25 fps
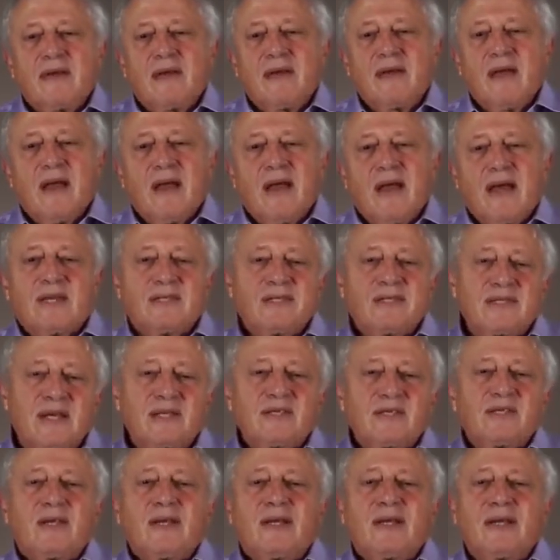And
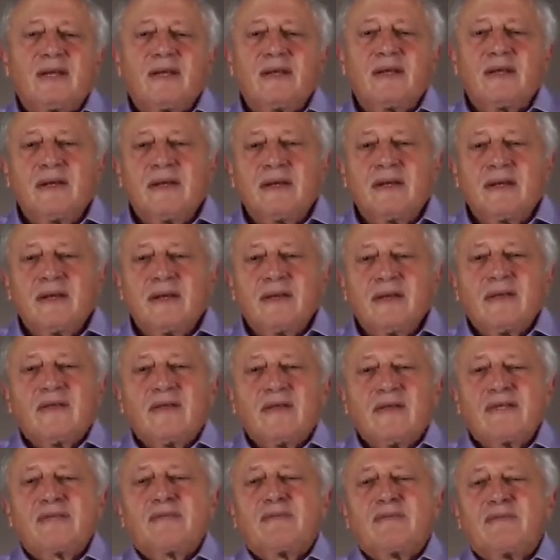essentially,
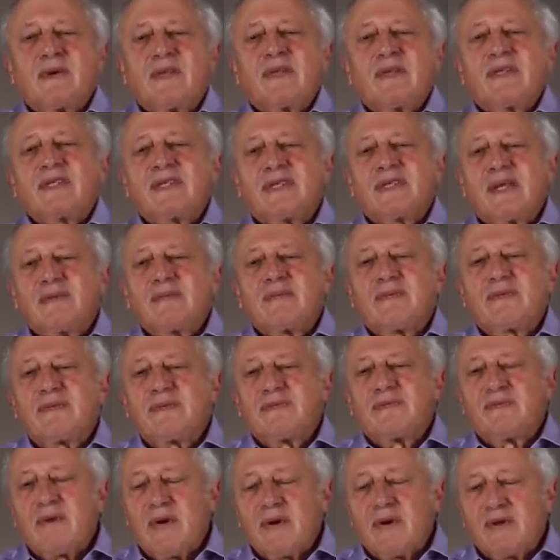this British statement
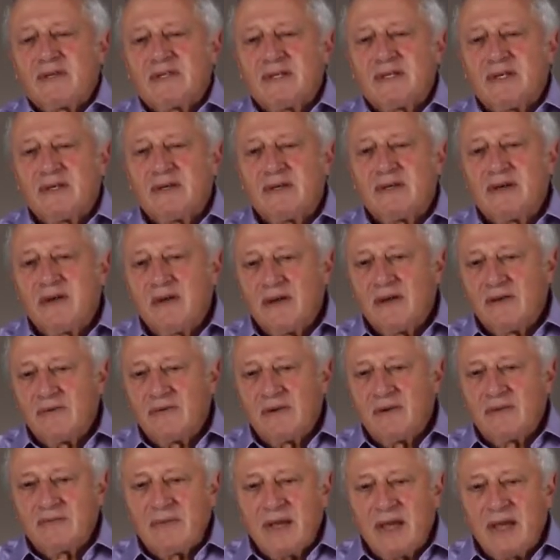of policy
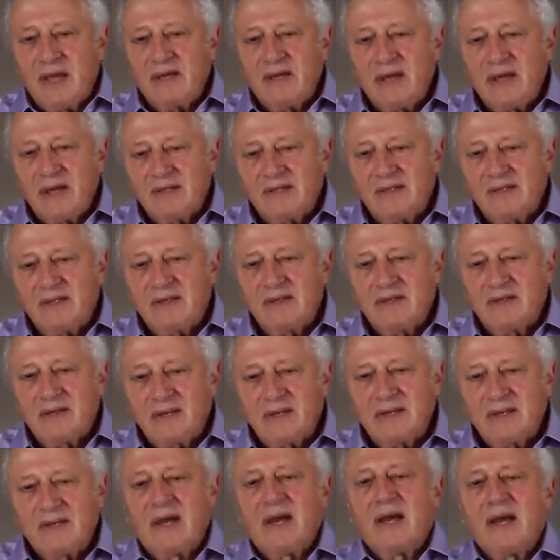from May
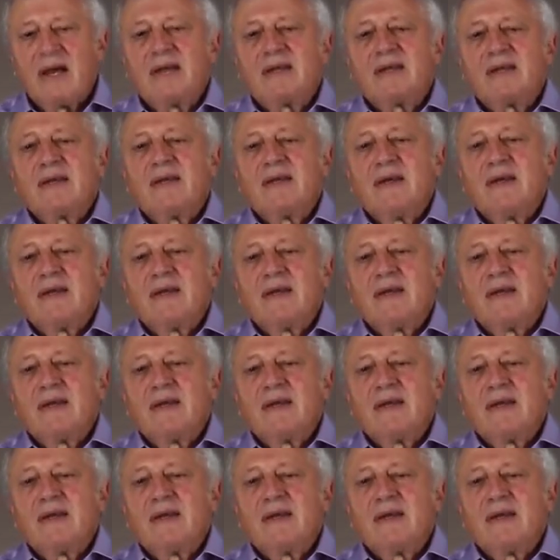1939,